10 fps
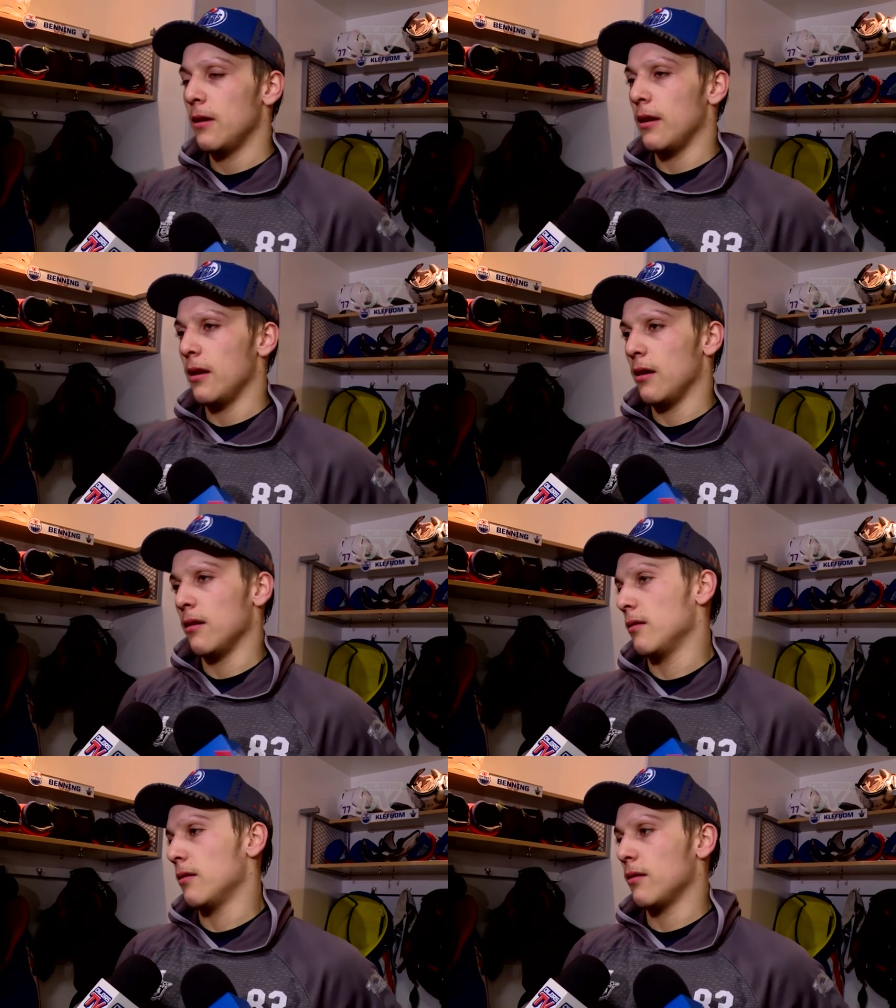
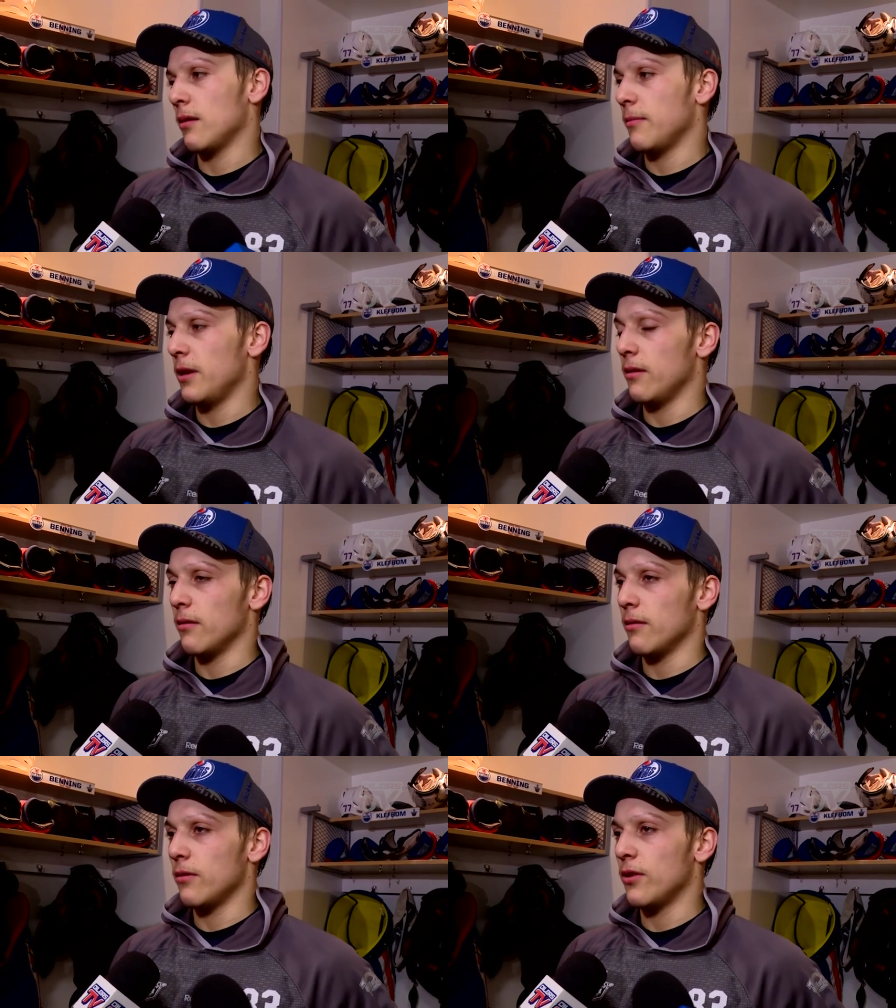and I mean,
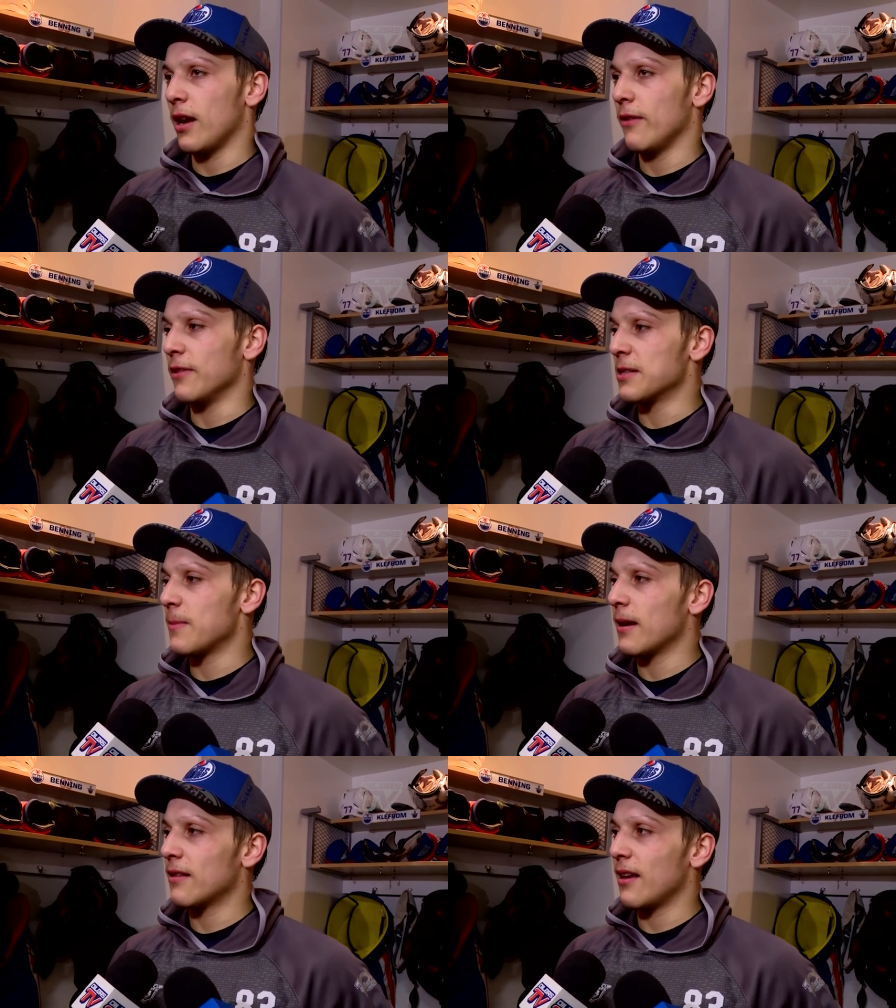you kind of
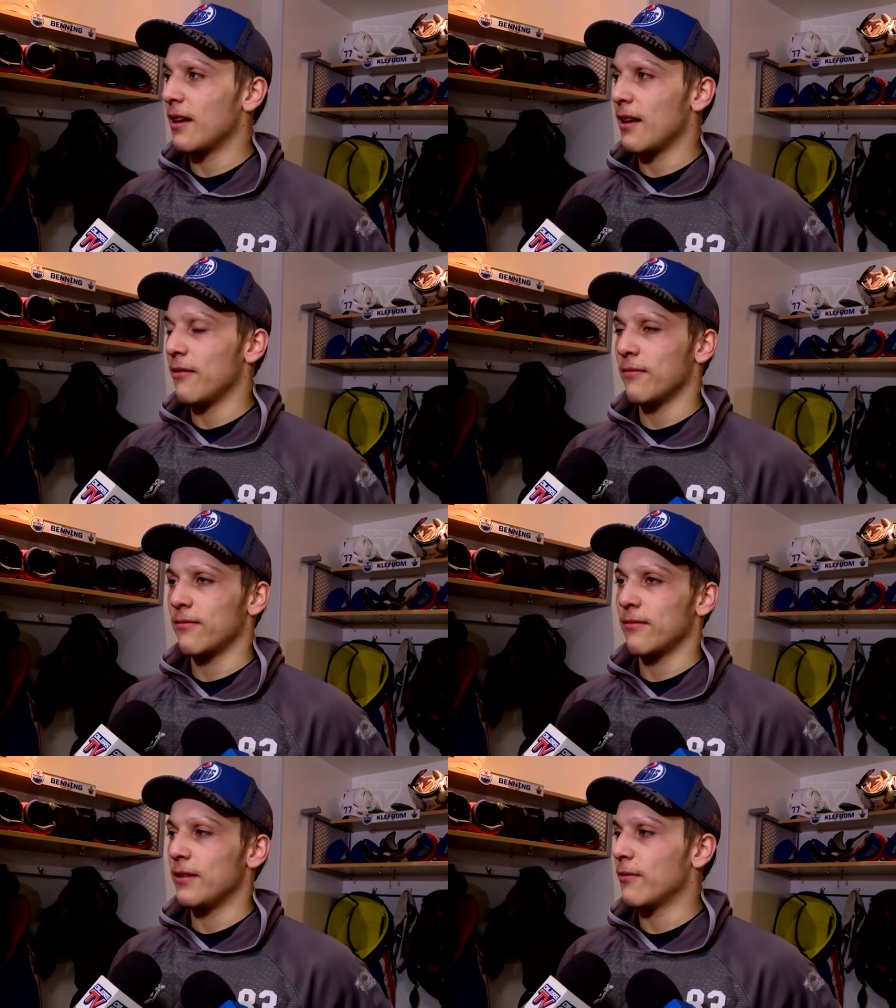expect that out of
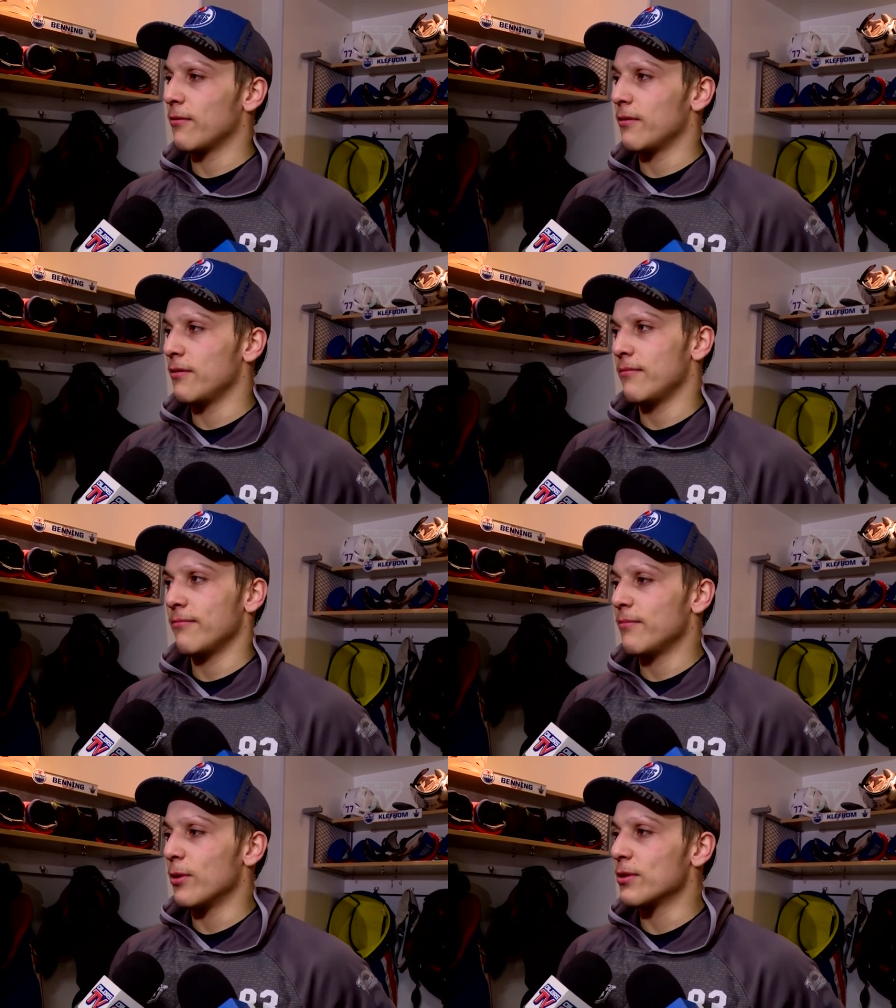a
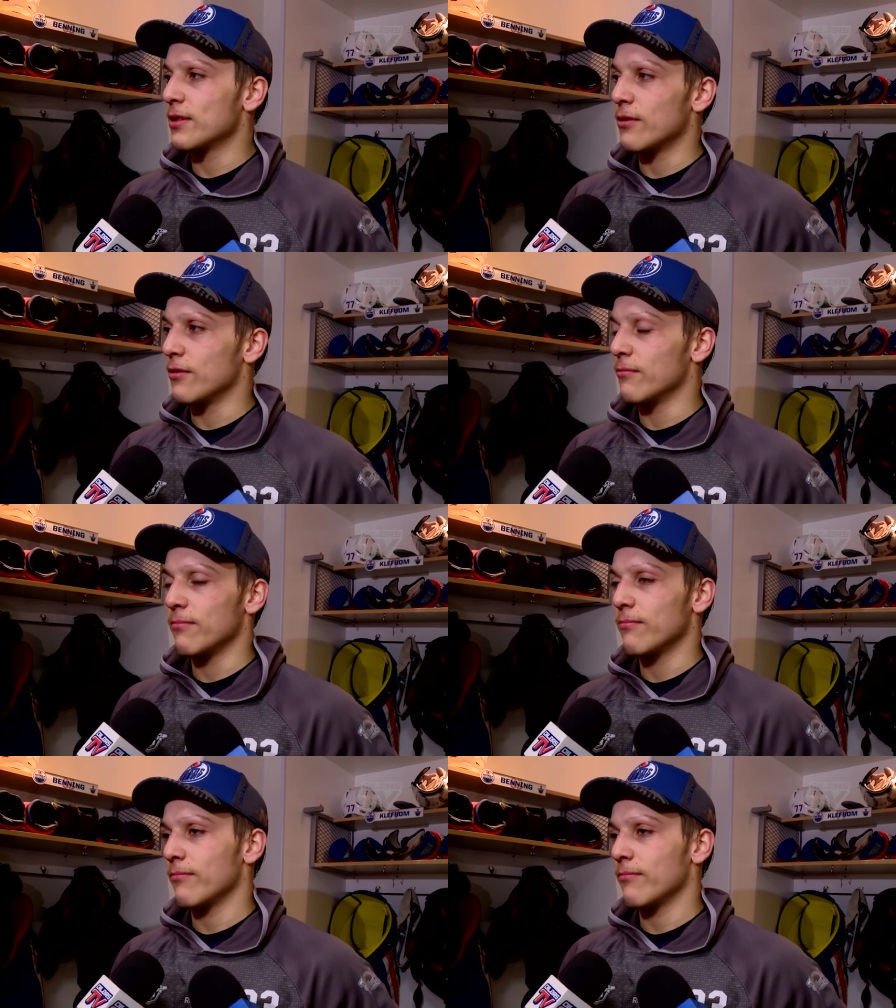different person or